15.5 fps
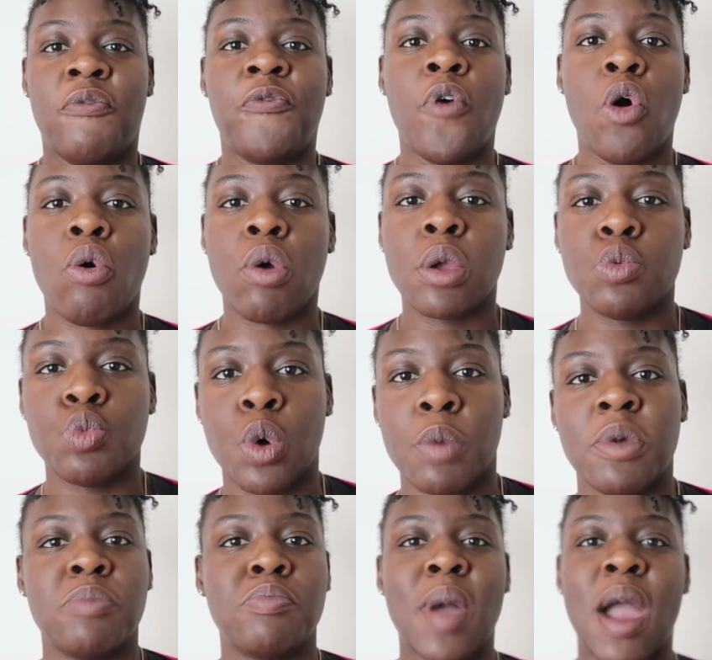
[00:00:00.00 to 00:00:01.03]
foreign
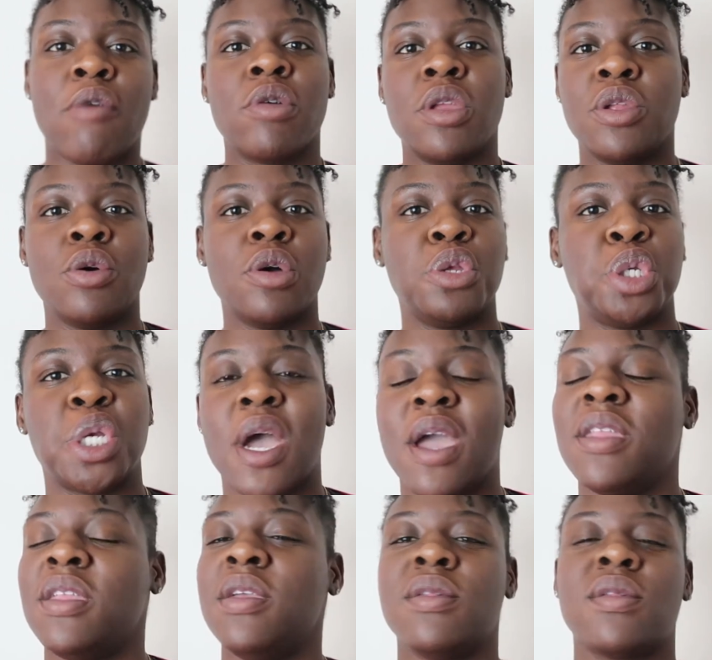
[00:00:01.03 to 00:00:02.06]
woman married to a
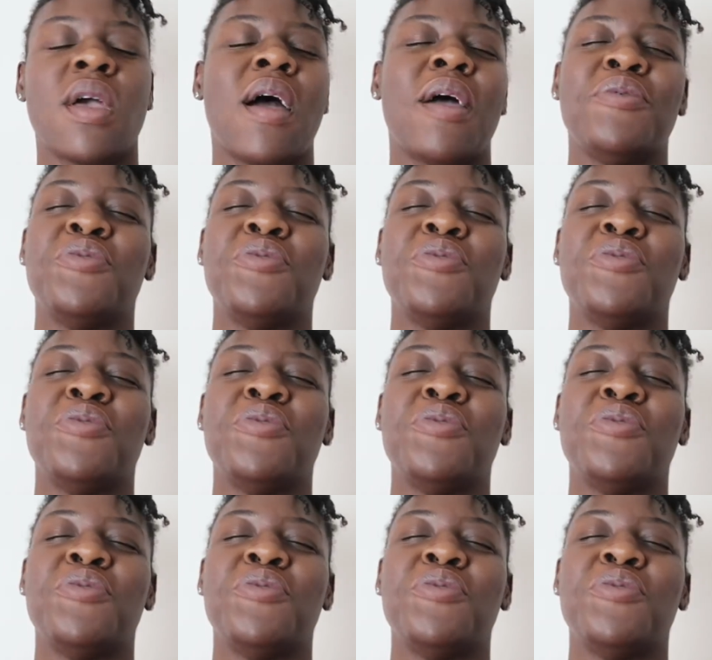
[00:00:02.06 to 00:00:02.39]
Chinese guy.